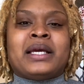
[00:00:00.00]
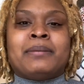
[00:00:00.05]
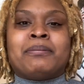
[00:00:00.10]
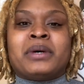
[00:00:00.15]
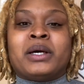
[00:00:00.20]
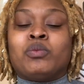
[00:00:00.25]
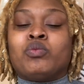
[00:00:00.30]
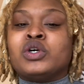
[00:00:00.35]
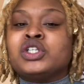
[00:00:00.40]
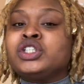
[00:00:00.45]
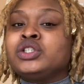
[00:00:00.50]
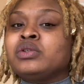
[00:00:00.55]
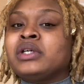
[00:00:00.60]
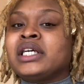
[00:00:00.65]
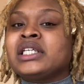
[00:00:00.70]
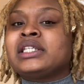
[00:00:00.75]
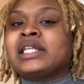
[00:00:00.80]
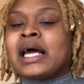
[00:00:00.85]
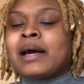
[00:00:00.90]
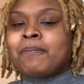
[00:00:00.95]
But once you
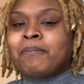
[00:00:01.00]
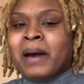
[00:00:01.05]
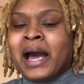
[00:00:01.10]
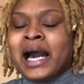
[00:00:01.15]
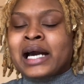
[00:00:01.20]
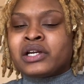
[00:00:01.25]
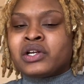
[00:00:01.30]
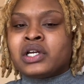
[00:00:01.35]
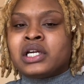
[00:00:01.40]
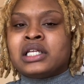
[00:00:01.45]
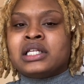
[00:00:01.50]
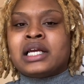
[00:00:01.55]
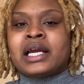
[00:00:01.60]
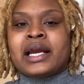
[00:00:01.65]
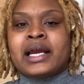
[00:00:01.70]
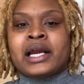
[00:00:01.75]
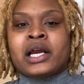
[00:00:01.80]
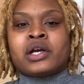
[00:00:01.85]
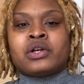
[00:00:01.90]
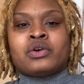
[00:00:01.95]
get that pattern in your hair,